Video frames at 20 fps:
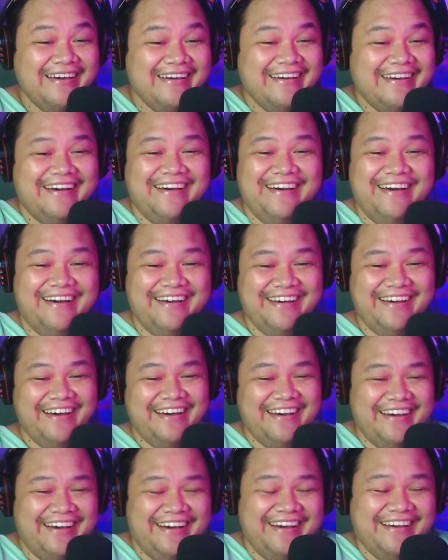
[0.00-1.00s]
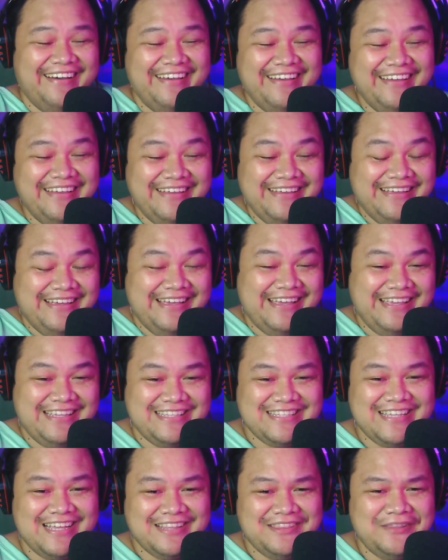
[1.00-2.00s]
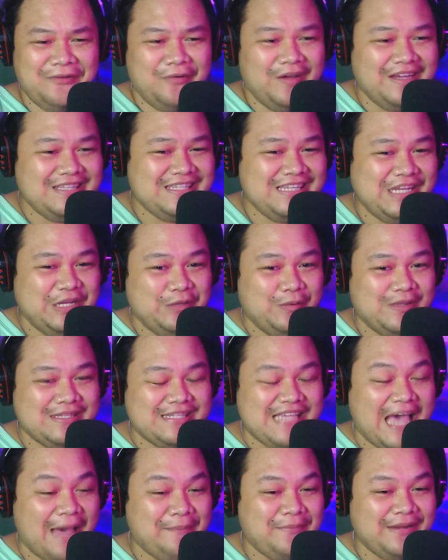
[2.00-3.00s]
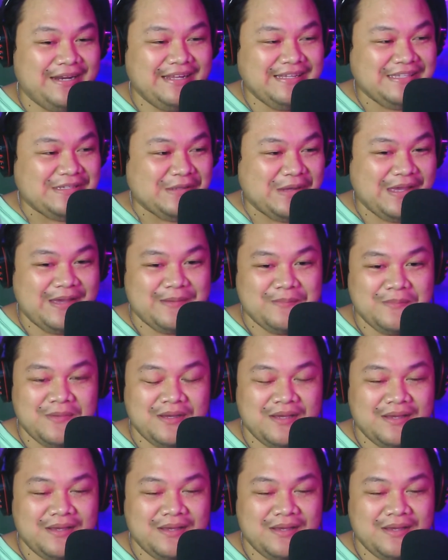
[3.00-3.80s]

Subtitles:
know what's happening. He's got no idea what's happening to him.